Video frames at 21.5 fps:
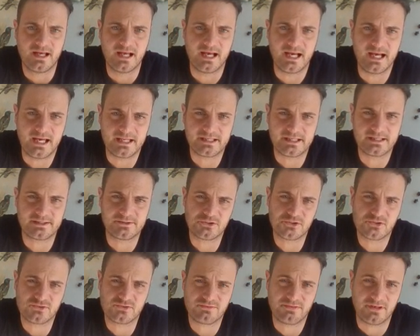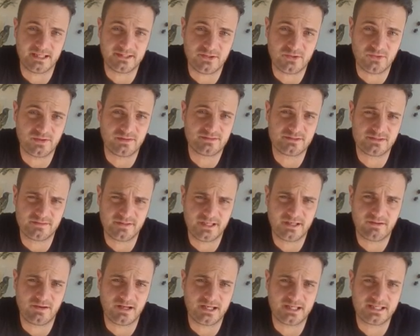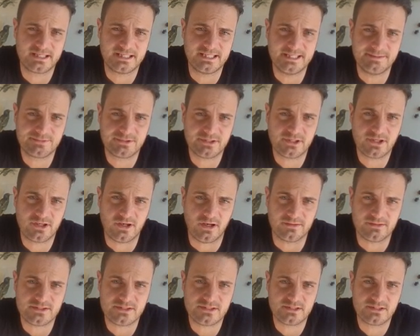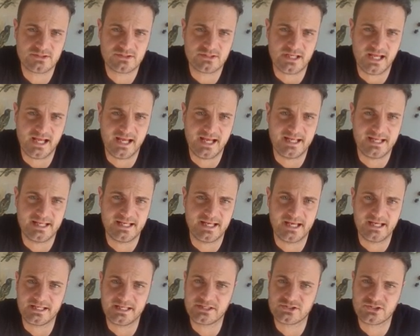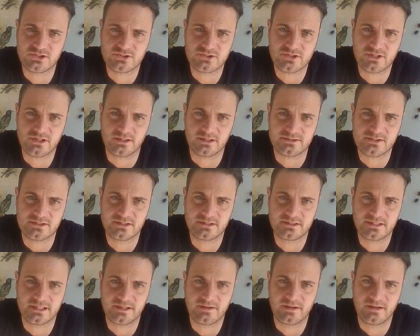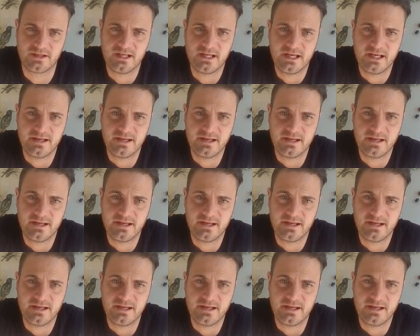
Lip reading: And then I just find the derivative here. I keep the constant a. A is just a constant here.